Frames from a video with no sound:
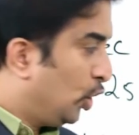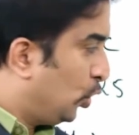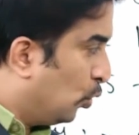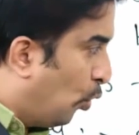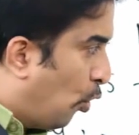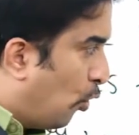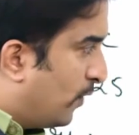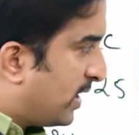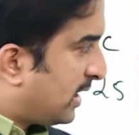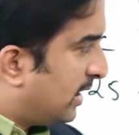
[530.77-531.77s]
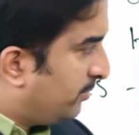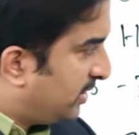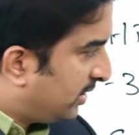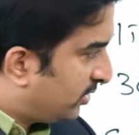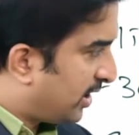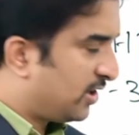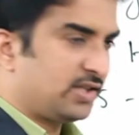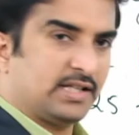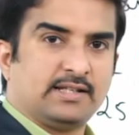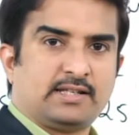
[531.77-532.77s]
to overcome this
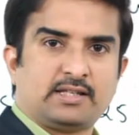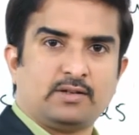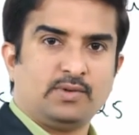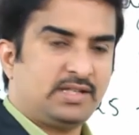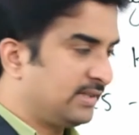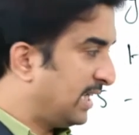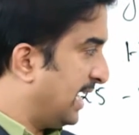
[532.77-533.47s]
resistance which is